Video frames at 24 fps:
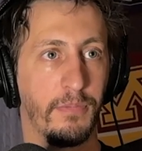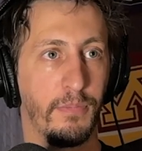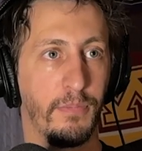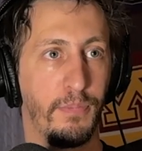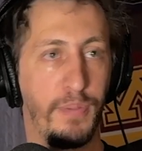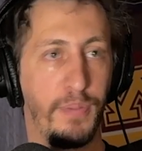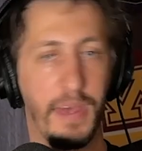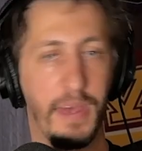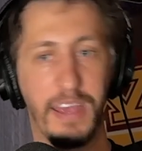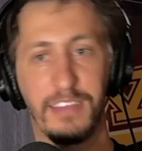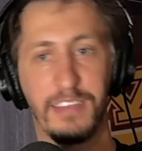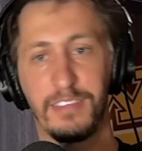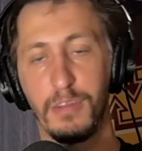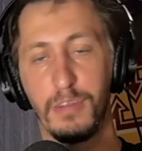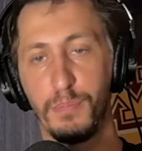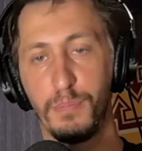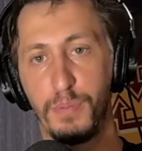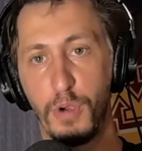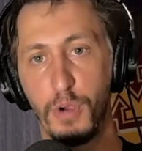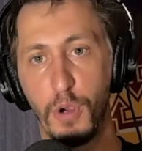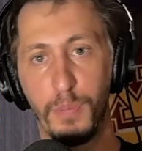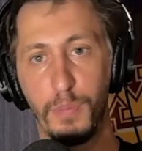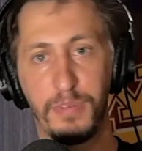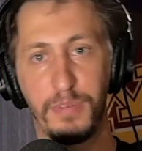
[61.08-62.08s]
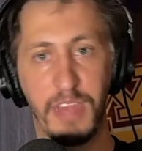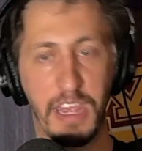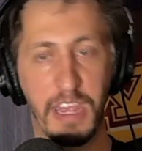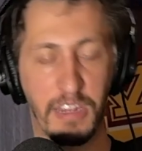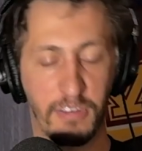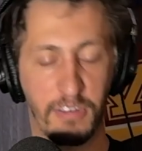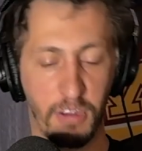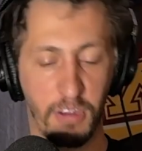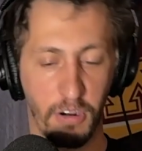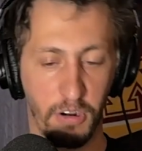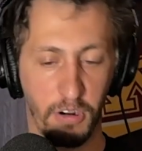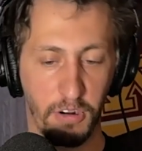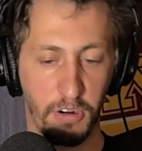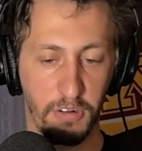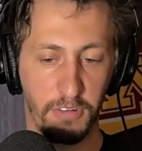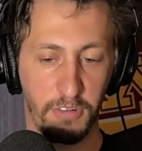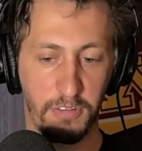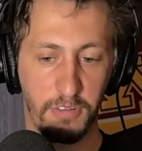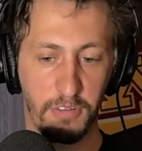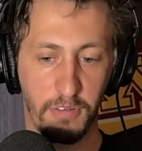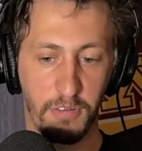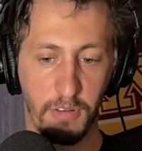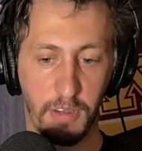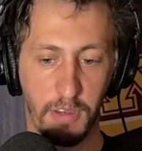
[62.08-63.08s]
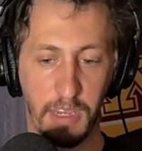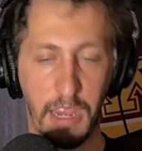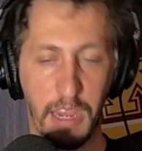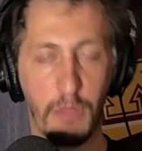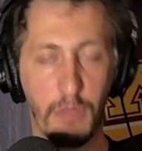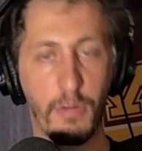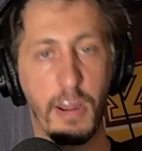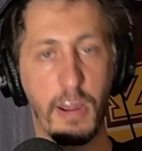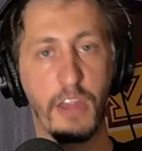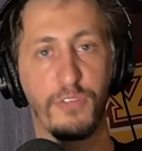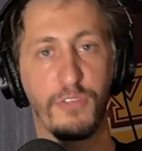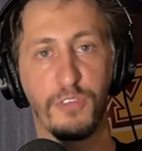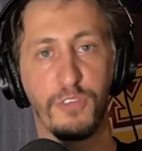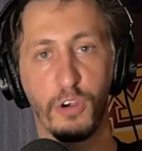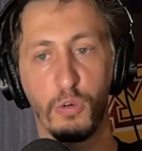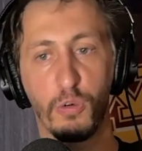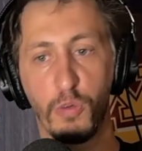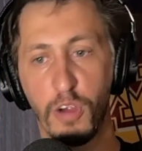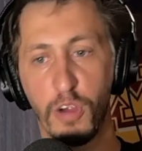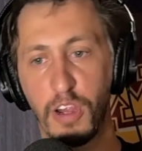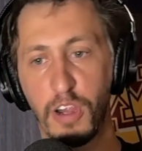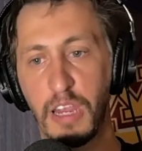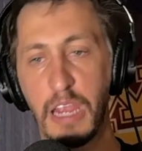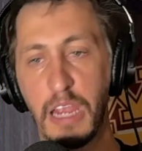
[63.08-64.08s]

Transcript: piss and poop, take turns, get ready for work,